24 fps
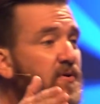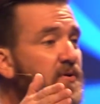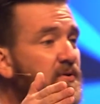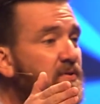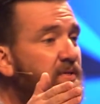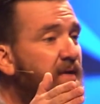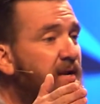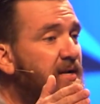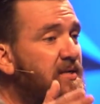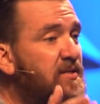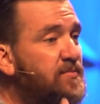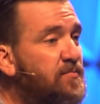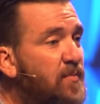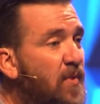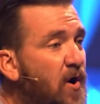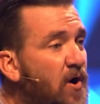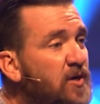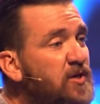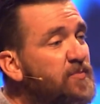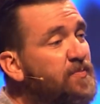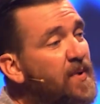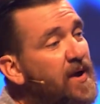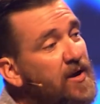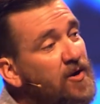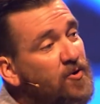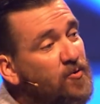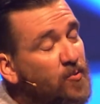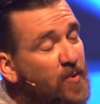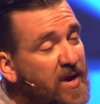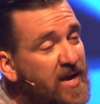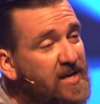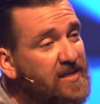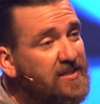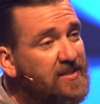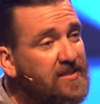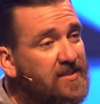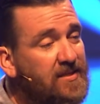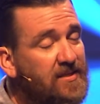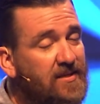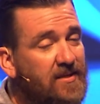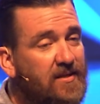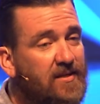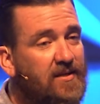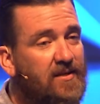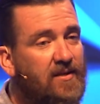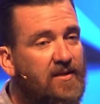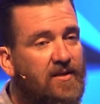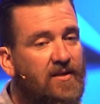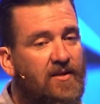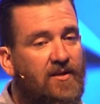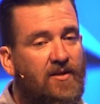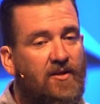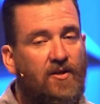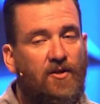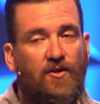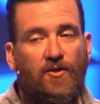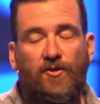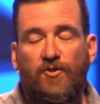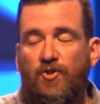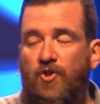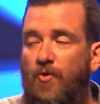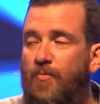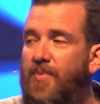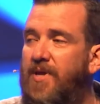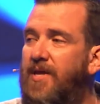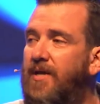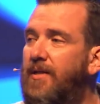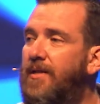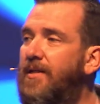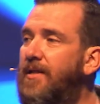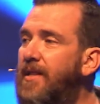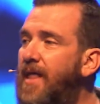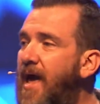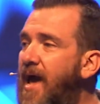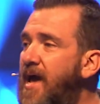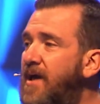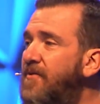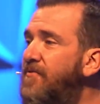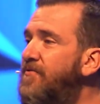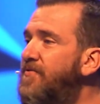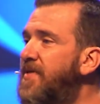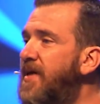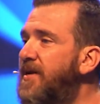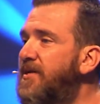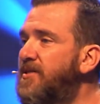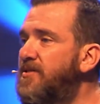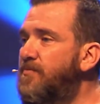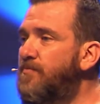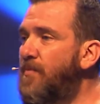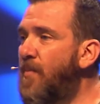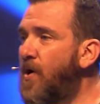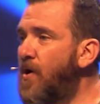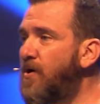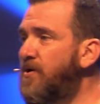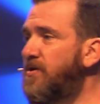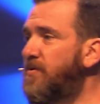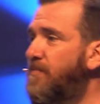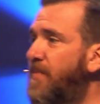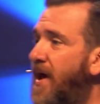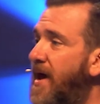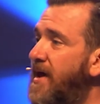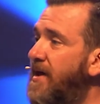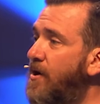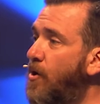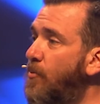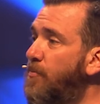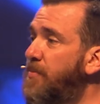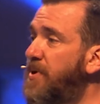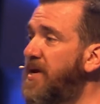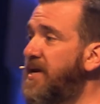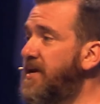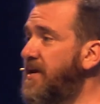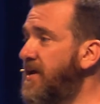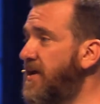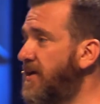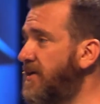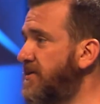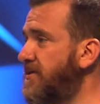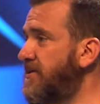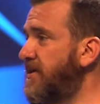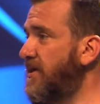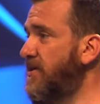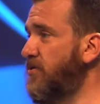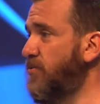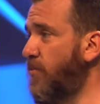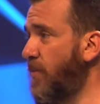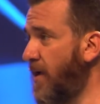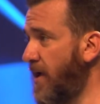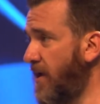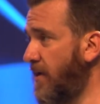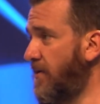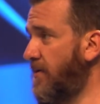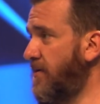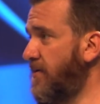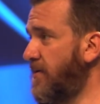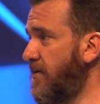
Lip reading: that is marked by grace should be a life that is marked by obedience as well.